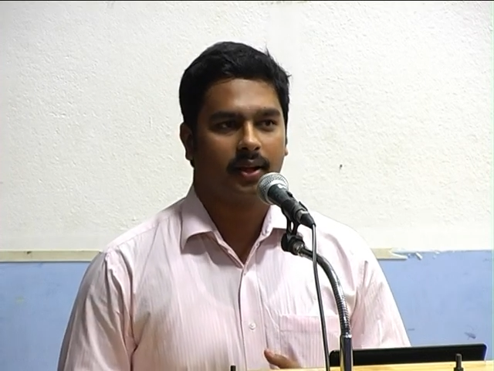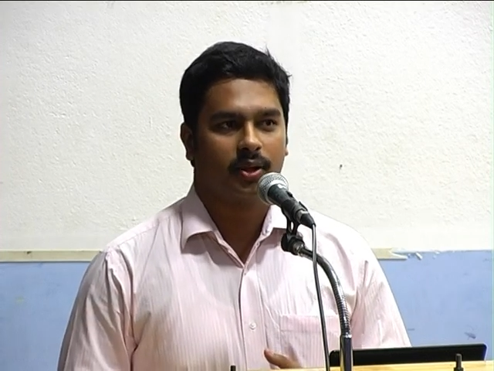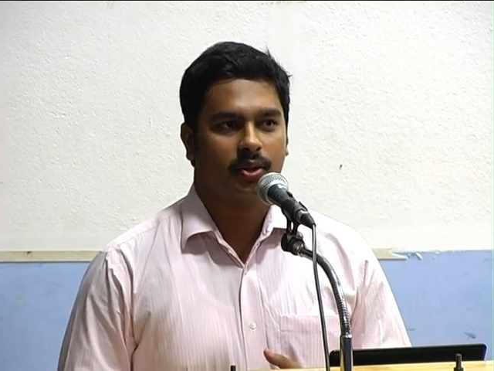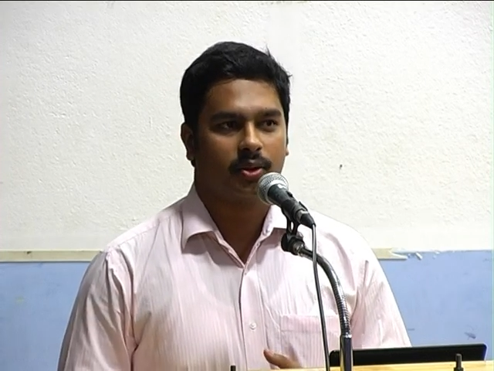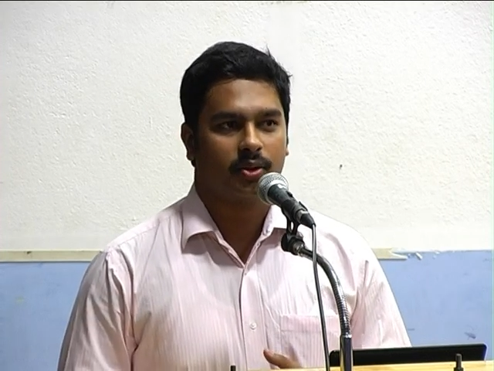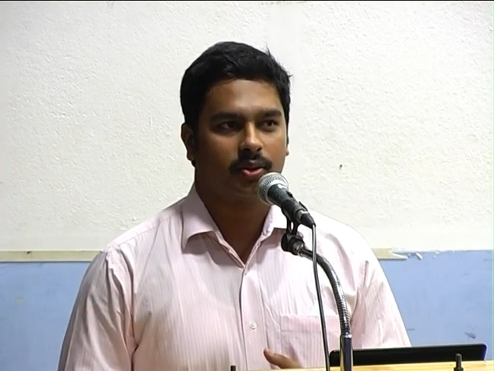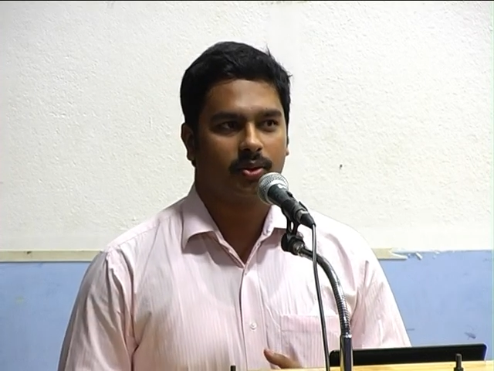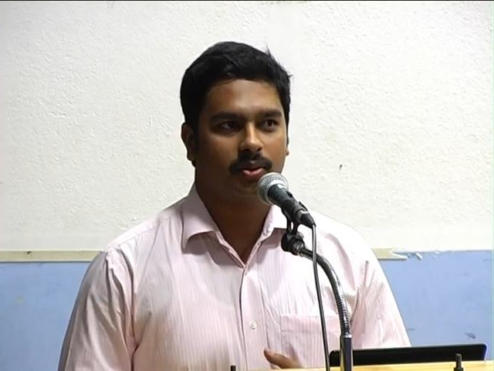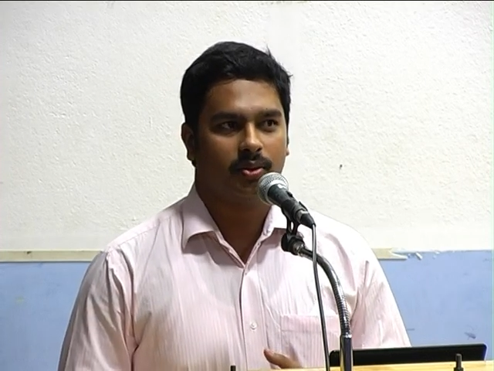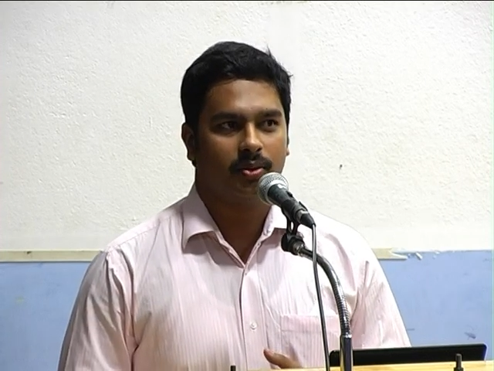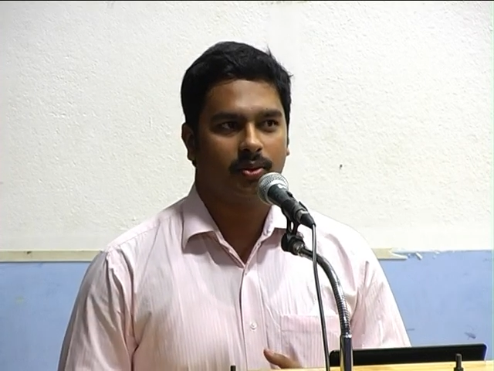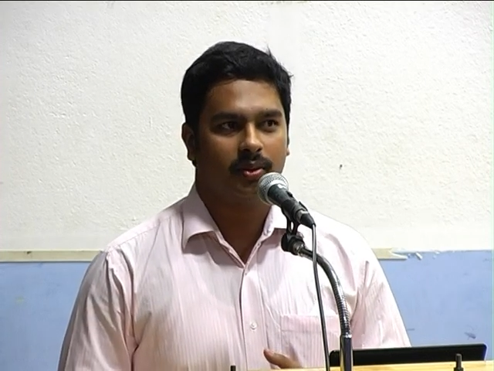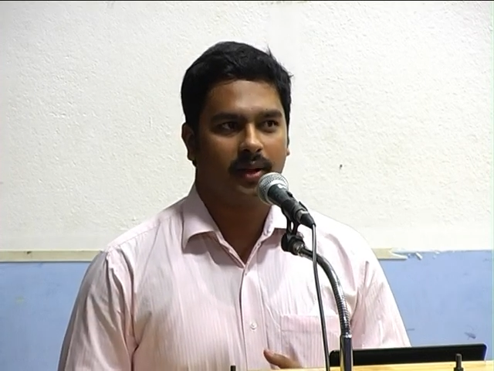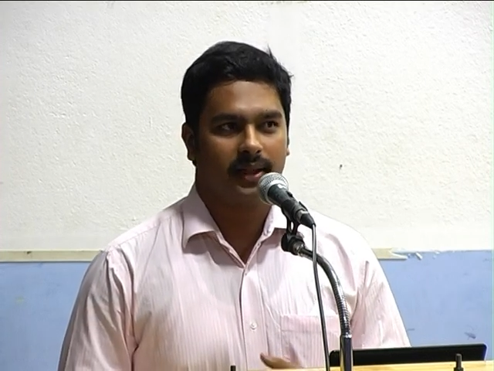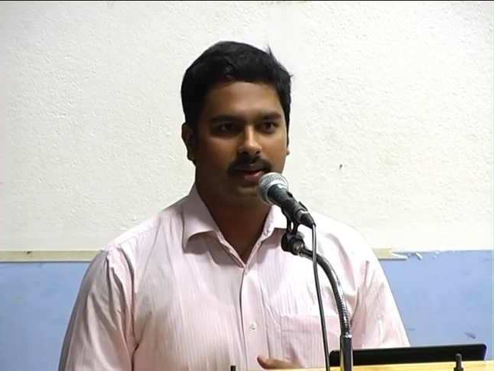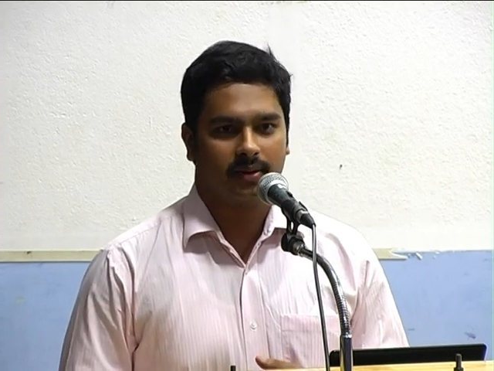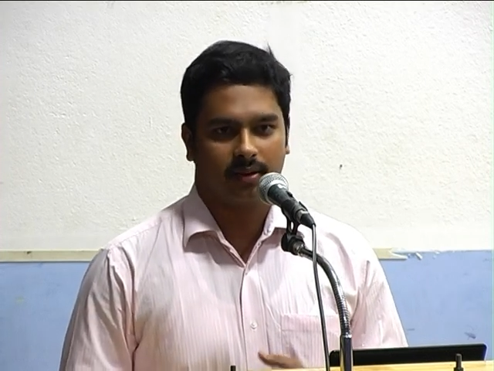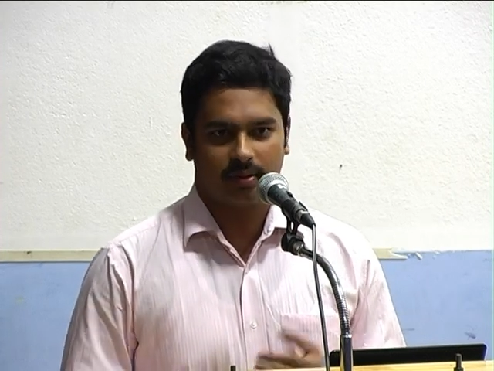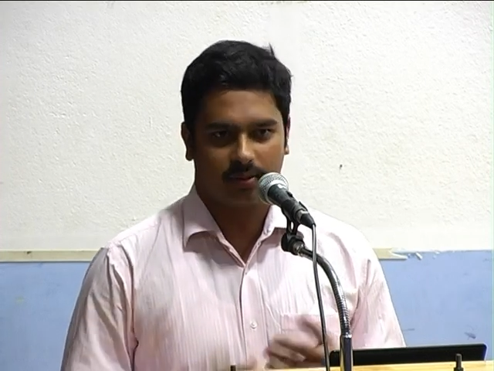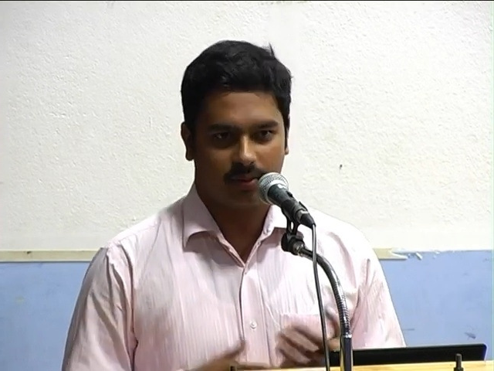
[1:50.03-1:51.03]
So
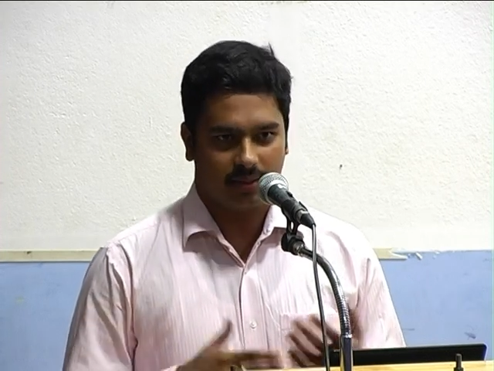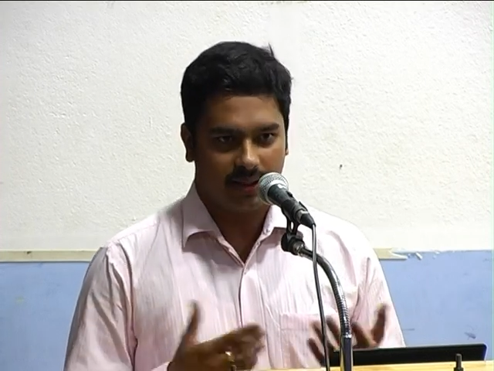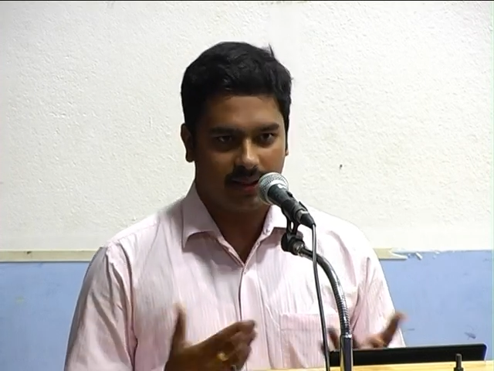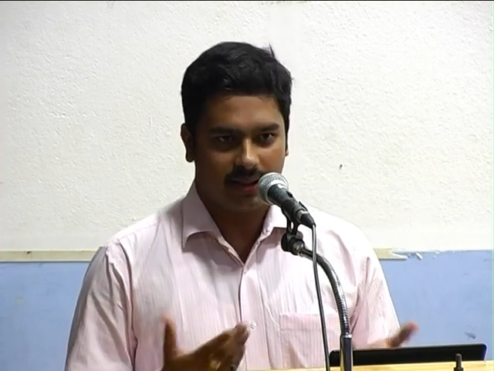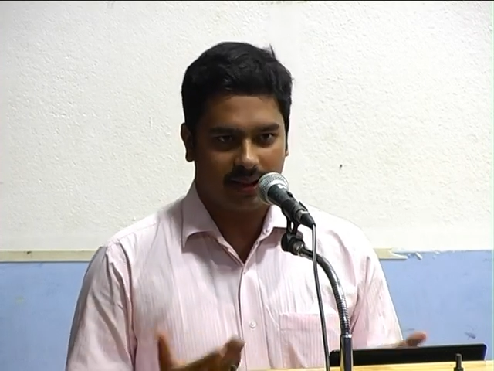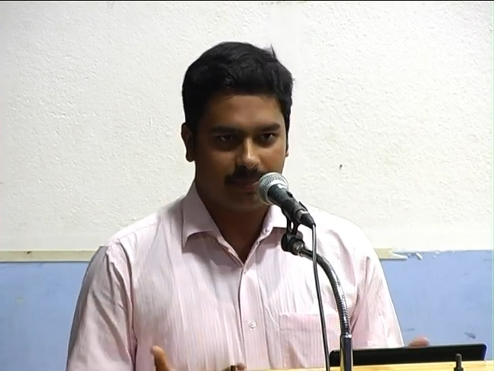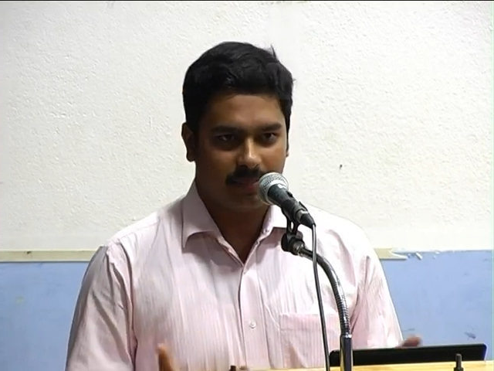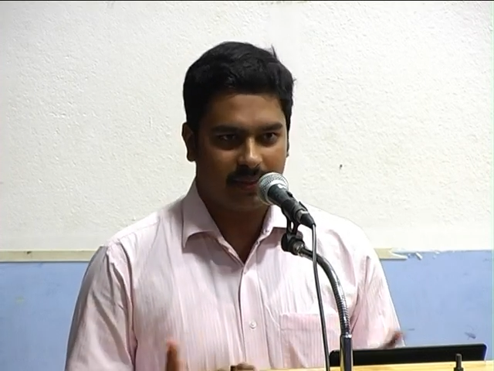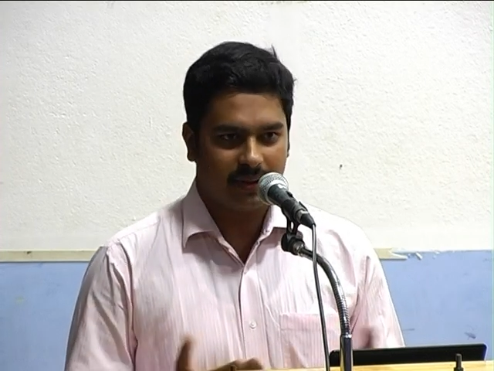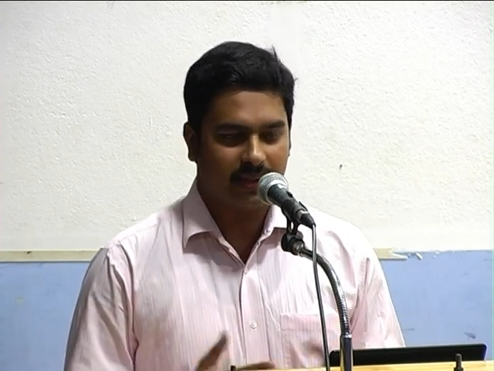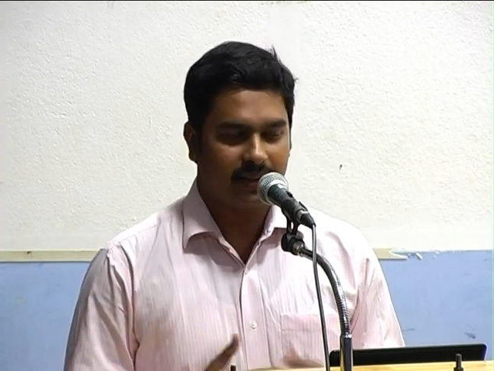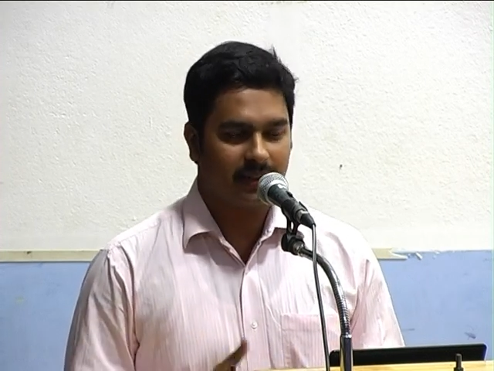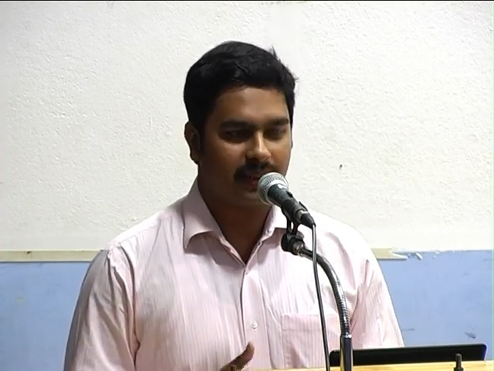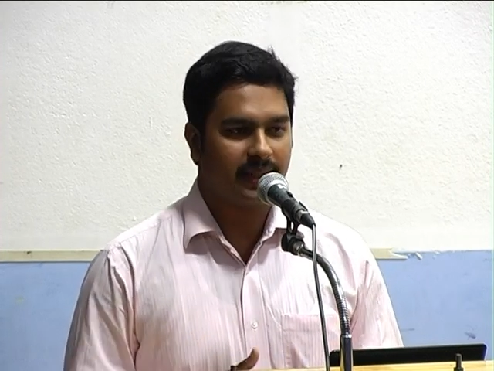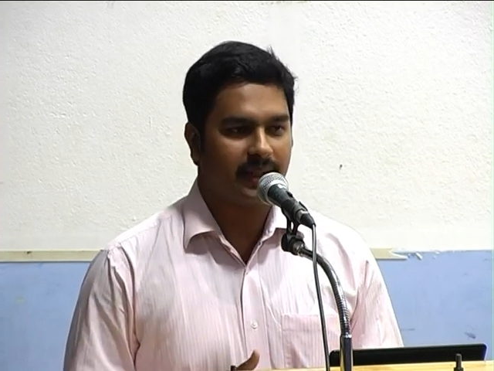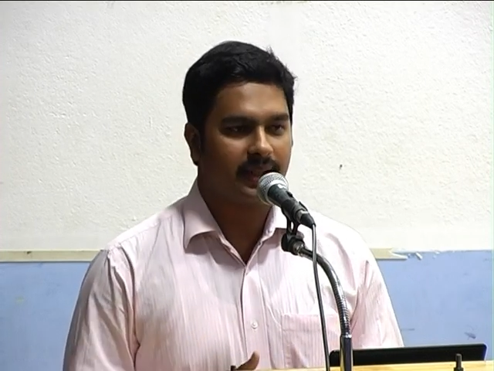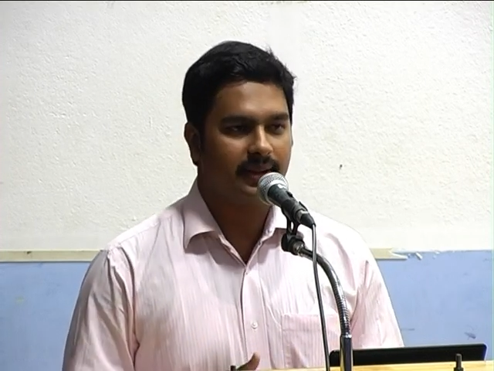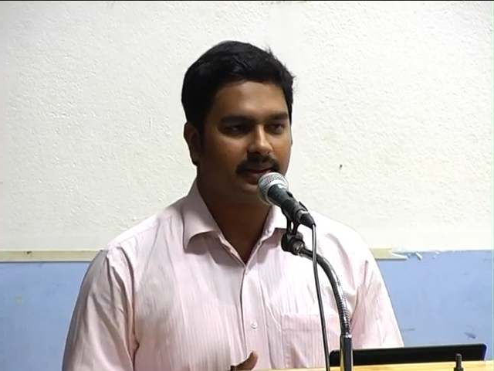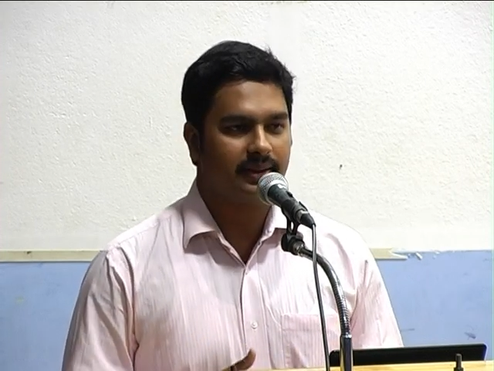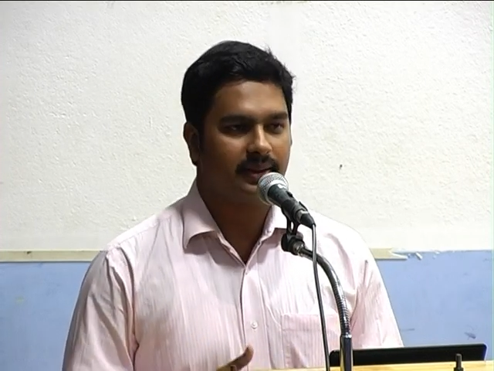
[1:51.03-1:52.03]
I thought, okay, let me
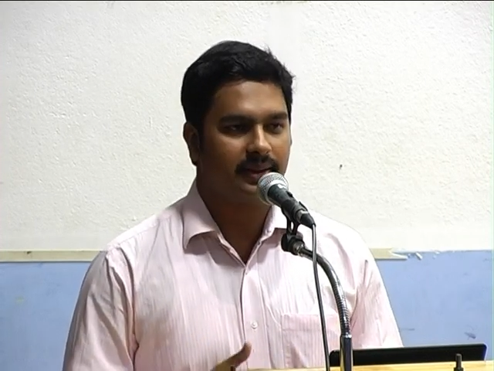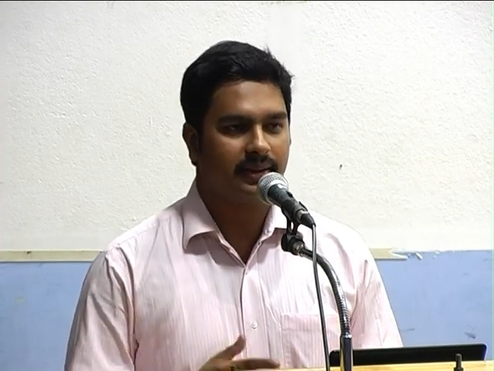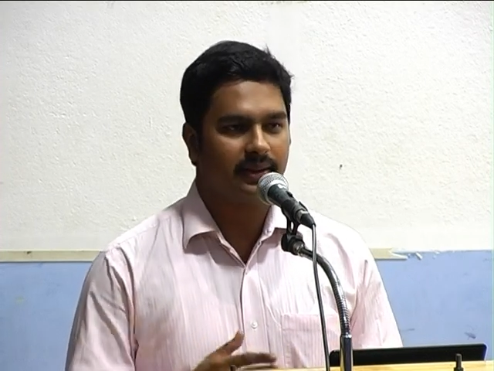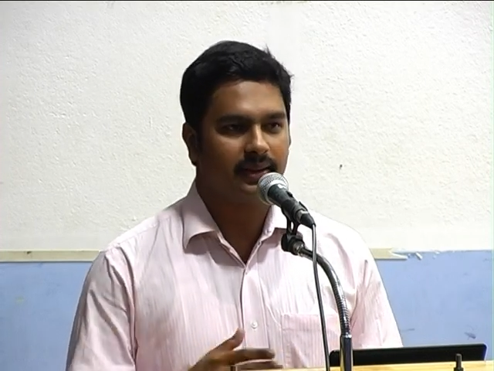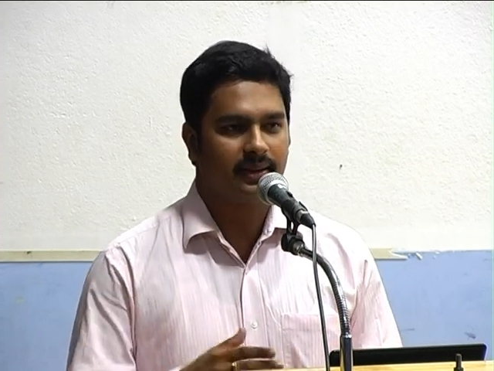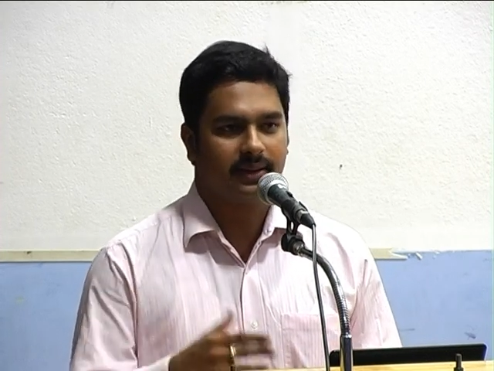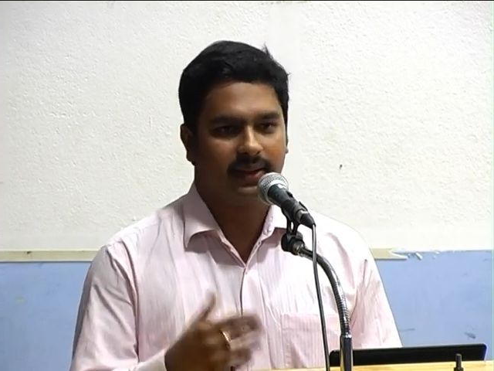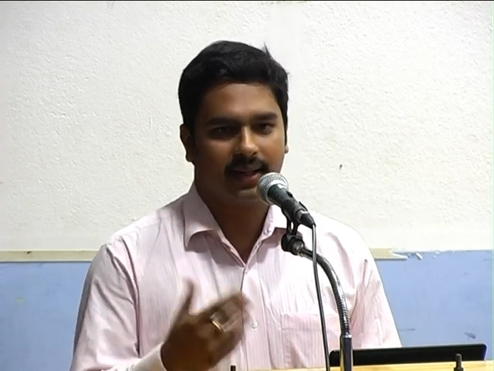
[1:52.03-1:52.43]
dedicate the